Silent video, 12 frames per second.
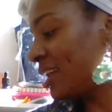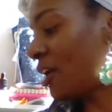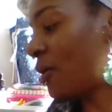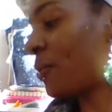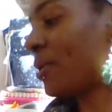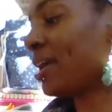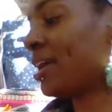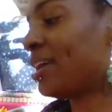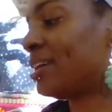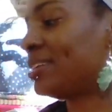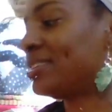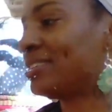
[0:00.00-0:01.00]
Oh,
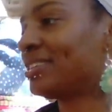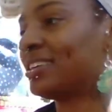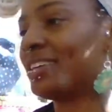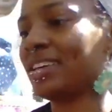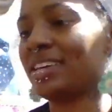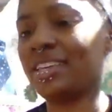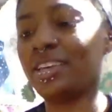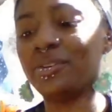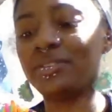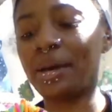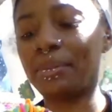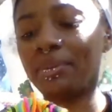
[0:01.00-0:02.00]
and here's
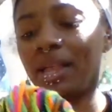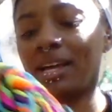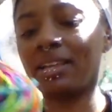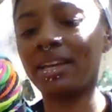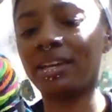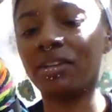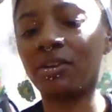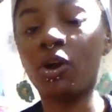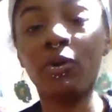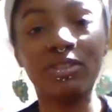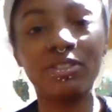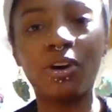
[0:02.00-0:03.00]
that blacklight color.
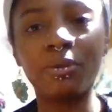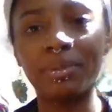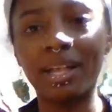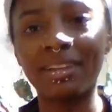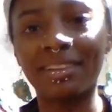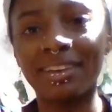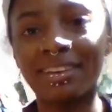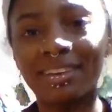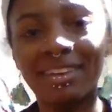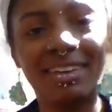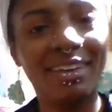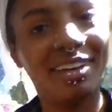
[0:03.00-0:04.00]
Oh, it's called blacklight.
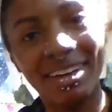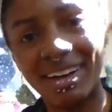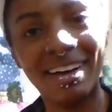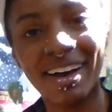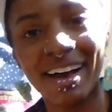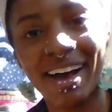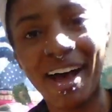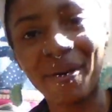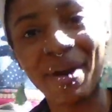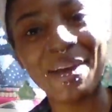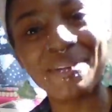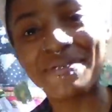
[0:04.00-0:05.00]
How
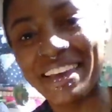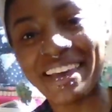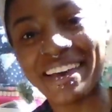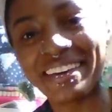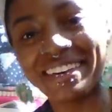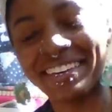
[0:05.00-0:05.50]
convenient.